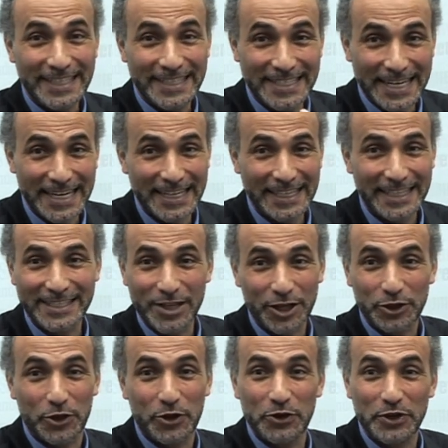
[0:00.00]
Deen, it's
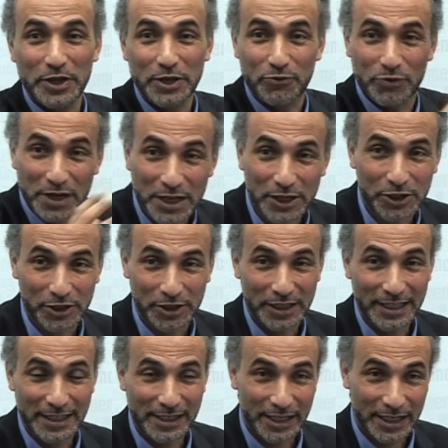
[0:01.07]
not only religion,
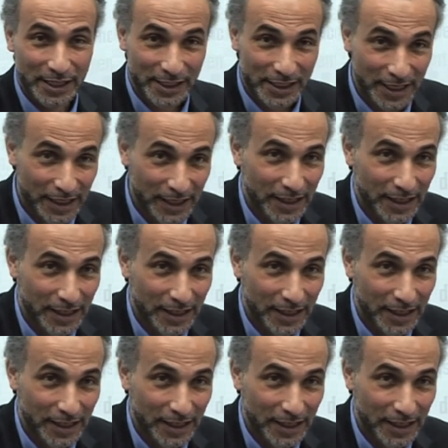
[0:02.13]
it's, it's,